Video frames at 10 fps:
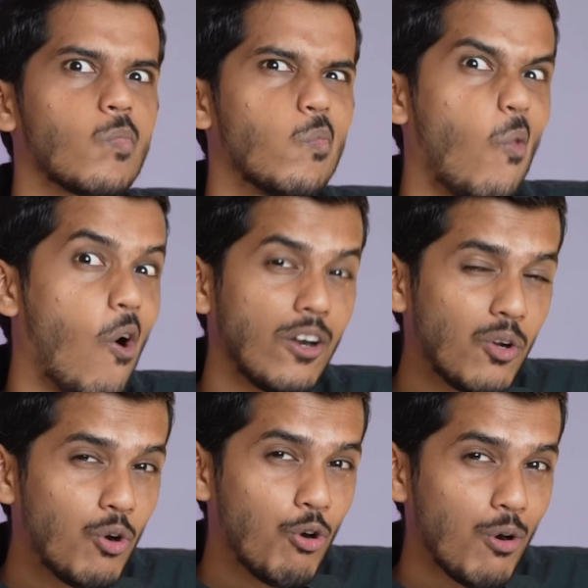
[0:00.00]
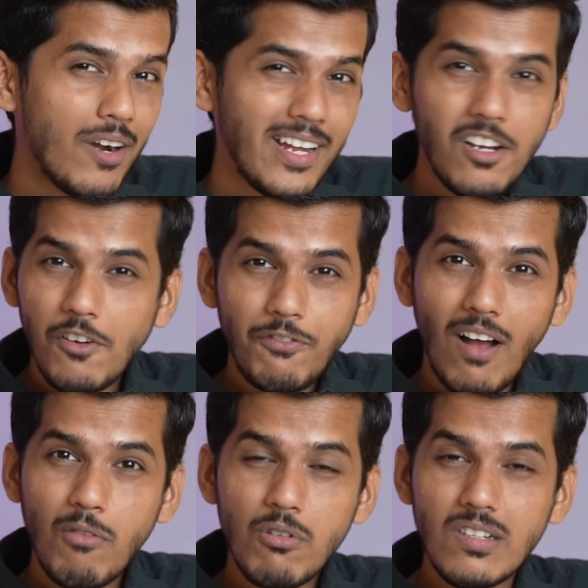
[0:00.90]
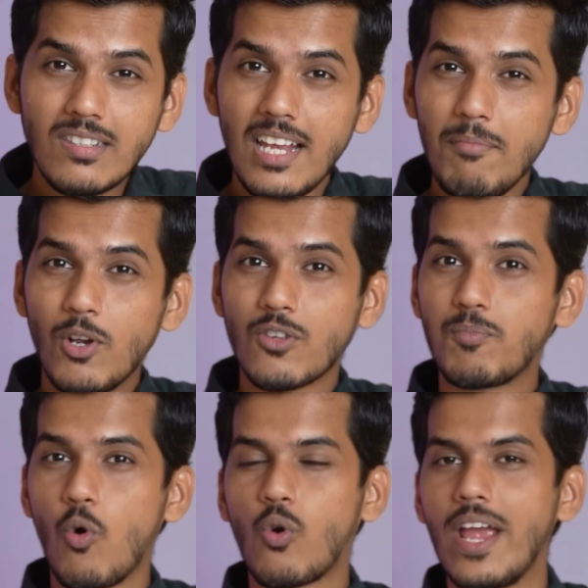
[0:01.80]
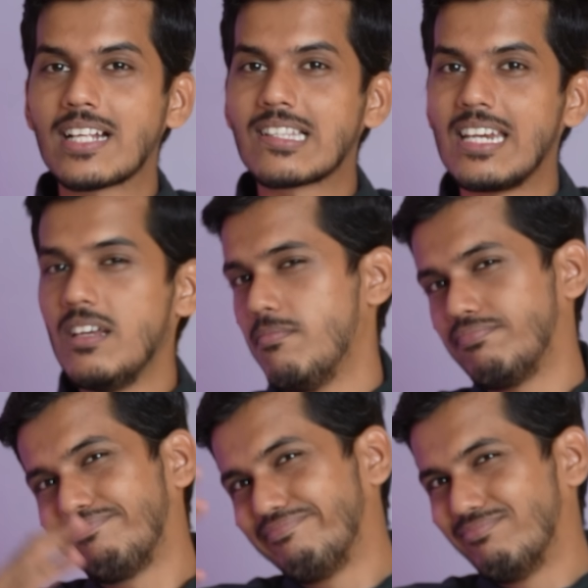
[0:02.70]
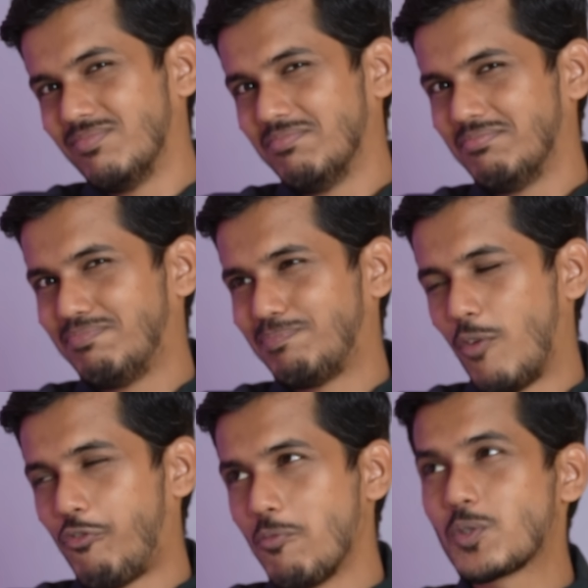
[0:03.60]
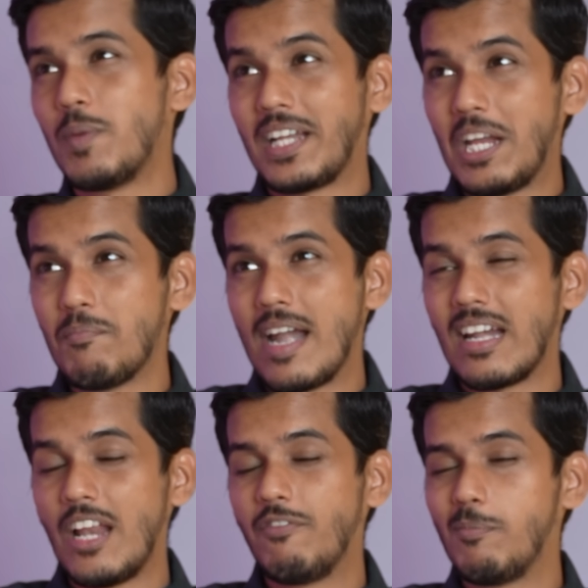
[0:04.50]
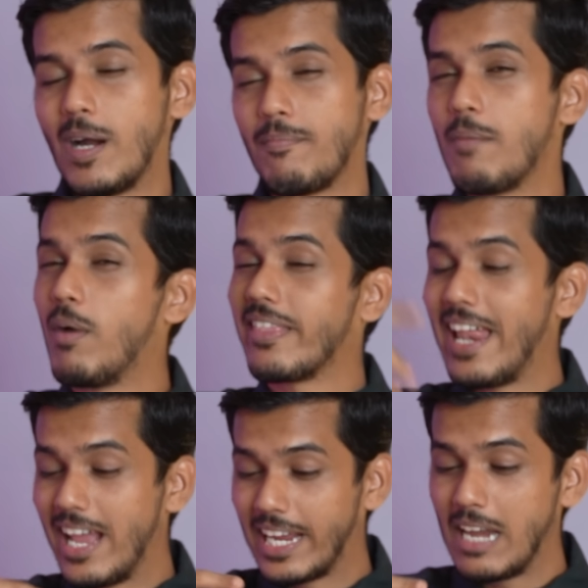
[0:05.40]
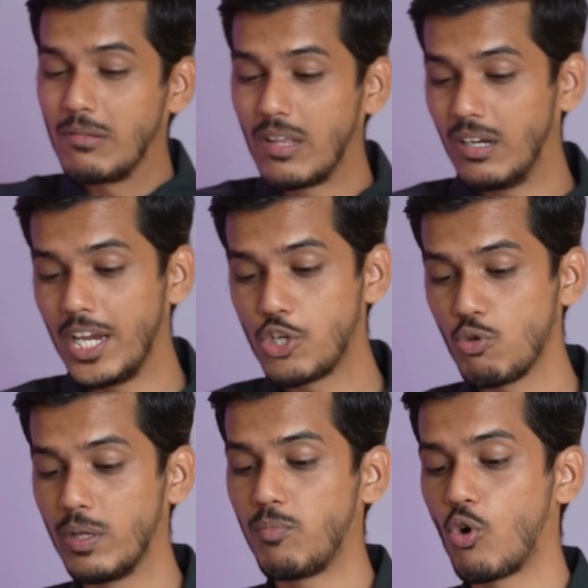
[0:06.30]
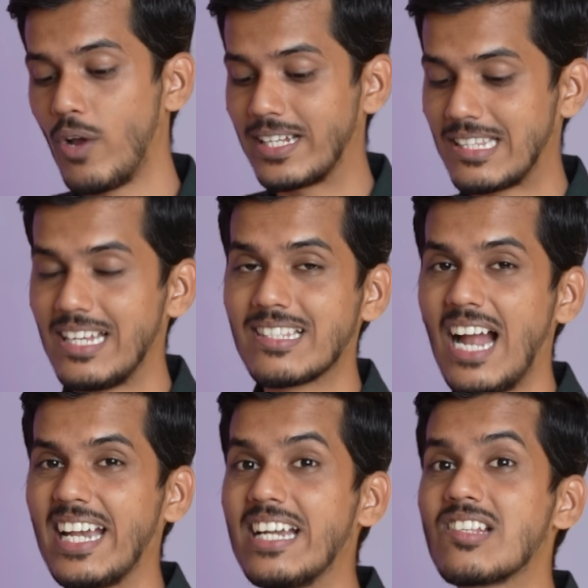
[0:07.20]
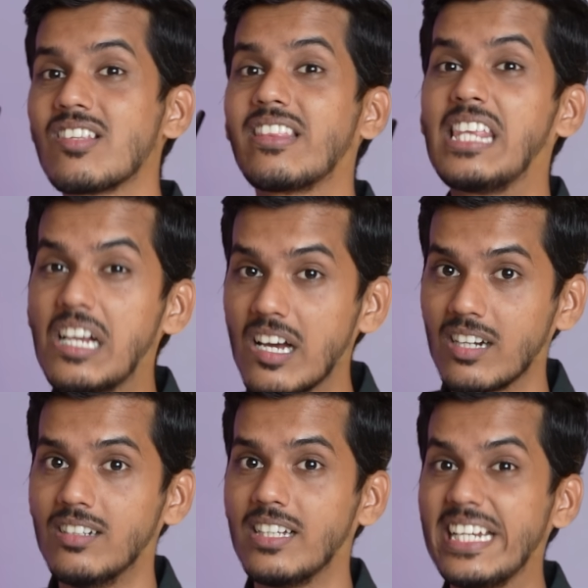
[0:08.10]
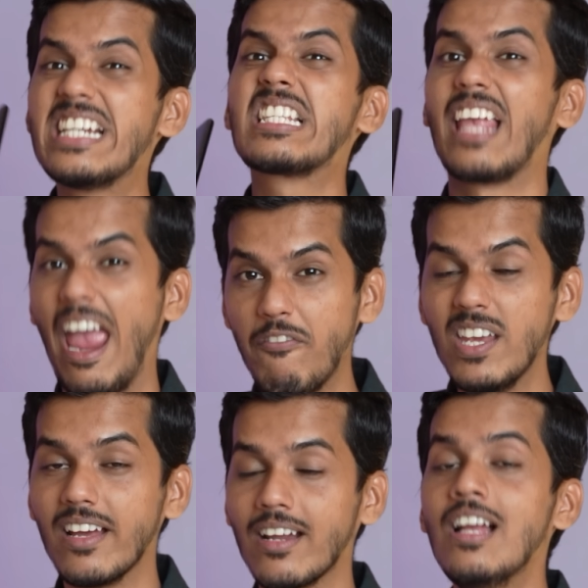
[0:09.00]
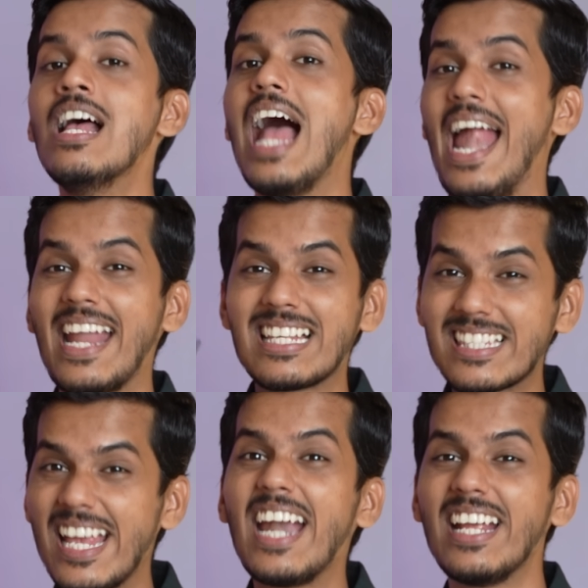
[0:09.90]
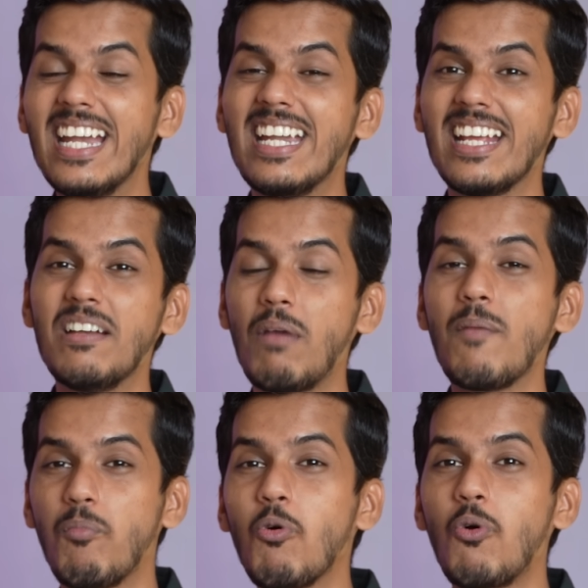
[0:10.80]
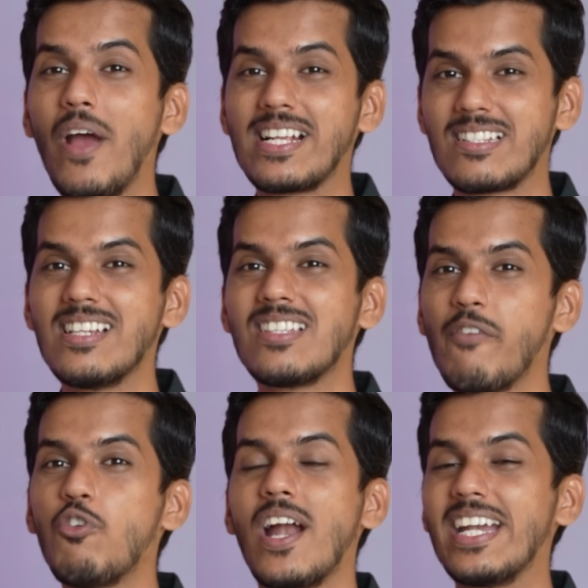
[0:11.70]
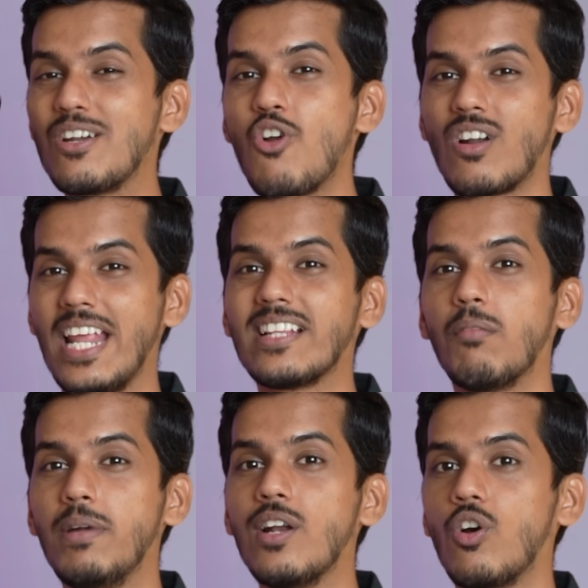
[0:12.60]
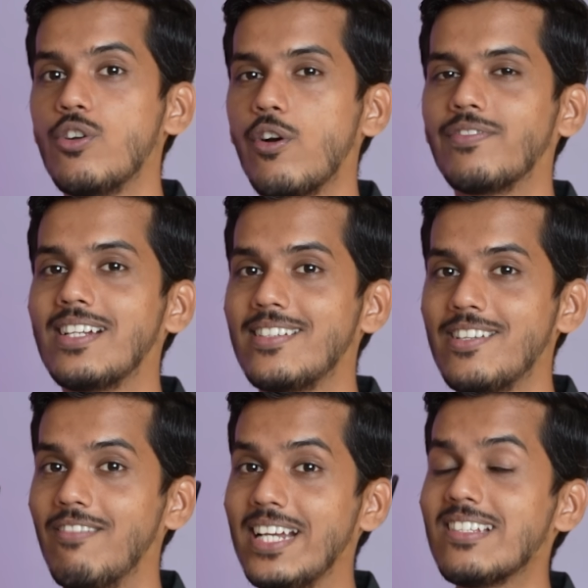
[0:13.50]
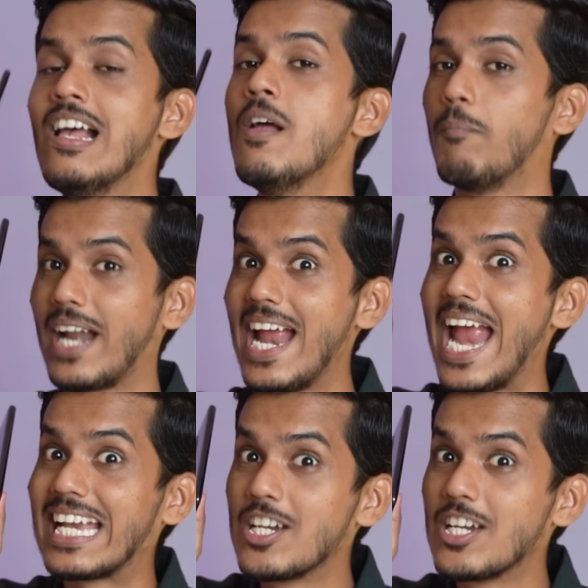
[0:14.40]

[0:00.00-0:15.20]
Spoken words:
not good enough, I would say, because POCO X3 performs better in battery life department. But then again, the issue with POCO X3 is that it's thicker. It's heavier, and I said it in my POCO X3's review. I did not like the build quality of the device, but I